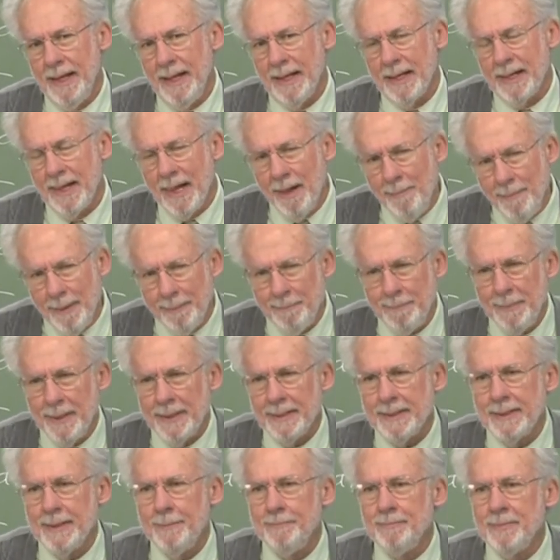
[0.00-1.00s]
uh,
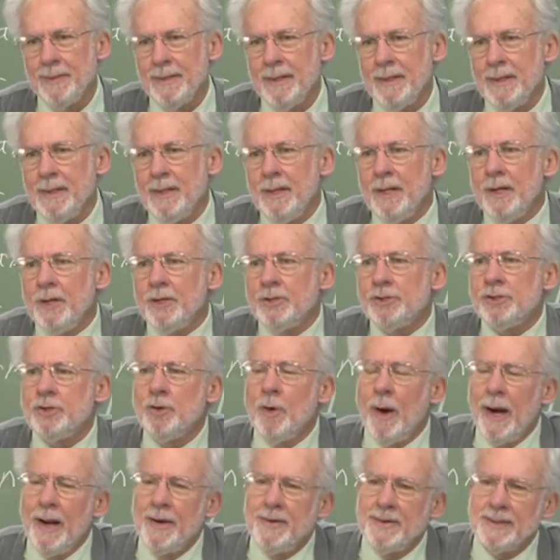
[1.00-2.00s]
commitment
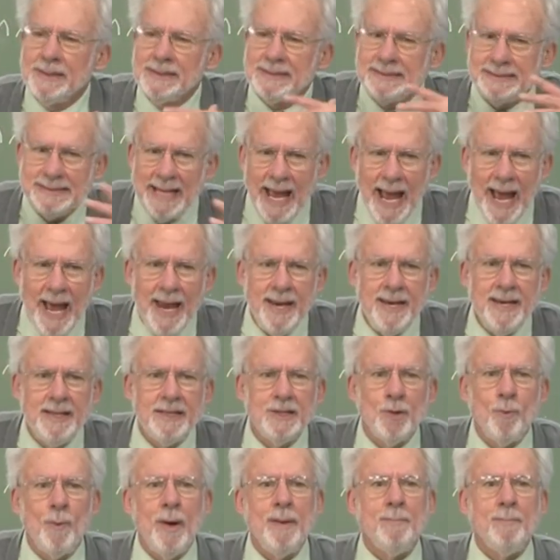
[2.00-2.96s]
to understanding